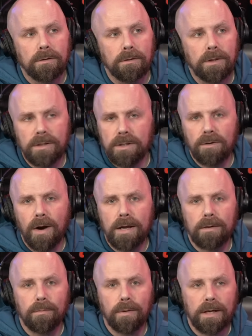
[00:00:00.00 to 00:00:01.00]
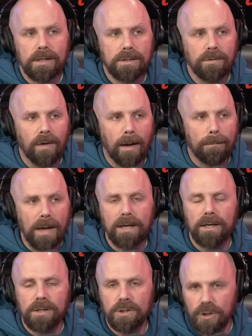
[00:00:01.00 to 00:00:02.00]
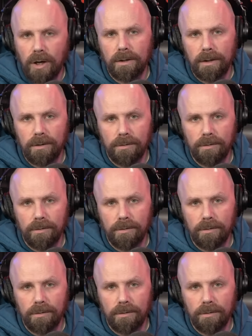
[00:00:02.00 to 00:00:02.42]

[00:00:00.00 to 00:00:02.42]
this is great because you've got Becky and Charlotte,